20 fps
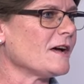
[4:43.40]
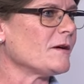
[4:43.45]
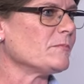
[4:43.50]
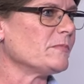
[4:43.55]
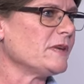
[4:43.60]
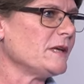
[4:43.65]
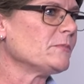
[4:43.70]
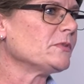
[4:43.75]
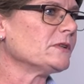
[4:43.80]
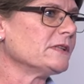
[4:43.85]

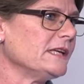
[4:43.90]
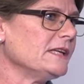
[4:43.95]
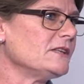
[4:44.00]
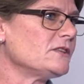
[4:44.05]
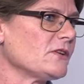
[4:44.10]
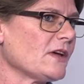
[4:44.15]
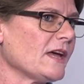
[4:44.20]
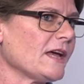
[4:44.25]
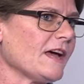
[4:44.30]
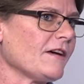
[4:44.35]
People need
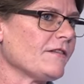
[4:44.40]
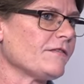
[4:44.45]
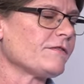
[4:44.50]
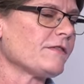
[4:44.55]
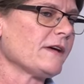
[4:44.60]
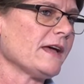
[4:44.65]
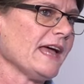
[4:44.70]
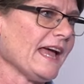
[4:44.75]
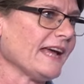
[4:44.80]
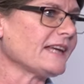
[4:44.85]
to have
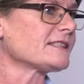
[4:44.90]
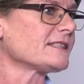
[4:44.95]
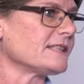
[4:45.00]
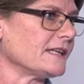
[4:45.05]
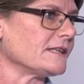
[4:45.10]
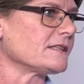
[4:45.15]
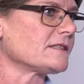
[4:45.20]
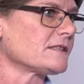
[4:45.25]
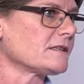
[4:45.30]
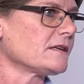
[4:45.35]

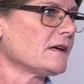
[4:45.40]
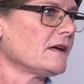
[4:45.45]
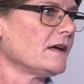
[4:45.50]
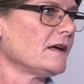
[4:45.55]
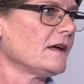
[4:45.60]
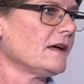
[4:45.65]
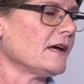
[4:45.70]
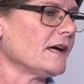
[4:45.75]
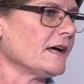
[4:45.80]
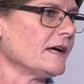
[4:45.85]
access
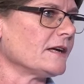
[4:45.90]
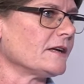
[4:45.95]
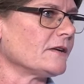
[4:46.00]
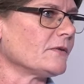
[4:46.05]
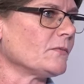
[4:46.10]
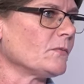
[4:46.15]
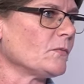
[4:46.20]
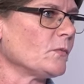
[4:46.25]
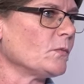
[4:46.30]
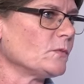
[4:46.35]

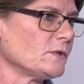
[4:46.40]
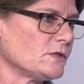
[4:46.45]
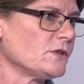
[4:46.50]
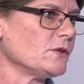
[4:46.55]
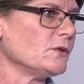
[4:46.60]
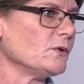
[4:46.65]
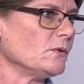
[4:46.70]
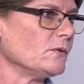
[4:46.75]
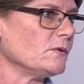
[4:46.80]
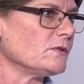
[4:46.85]

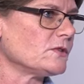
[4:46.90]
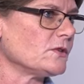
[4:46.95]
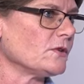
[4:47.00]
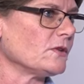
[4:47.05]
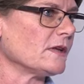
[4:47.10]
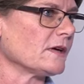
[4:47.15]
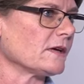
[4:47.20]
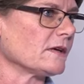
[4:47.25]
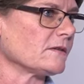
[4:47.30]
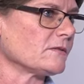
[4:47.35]
to
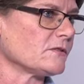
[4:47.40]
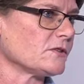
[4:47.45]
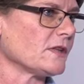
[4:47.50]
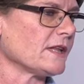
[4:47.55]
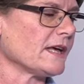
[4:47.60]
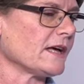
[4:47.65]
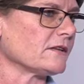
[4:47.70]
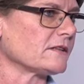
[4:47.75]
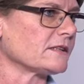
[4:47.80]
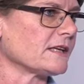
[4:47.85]
the
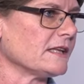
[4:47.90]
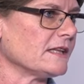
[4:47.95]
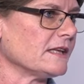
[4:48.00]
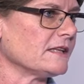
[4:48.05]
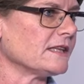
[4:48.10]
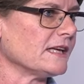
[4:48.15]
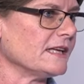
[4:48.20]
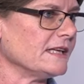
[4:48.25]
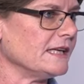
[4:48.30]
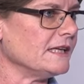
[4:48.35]
healthcare
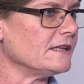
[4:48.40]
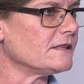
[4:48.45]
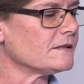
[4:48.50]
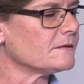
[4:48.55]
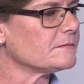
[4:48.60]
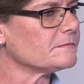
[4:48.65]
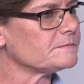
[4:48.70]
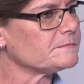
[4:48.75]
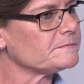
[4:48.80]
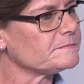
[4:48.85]
that they
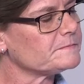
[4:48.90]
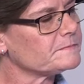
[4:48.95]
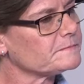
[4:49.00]
need.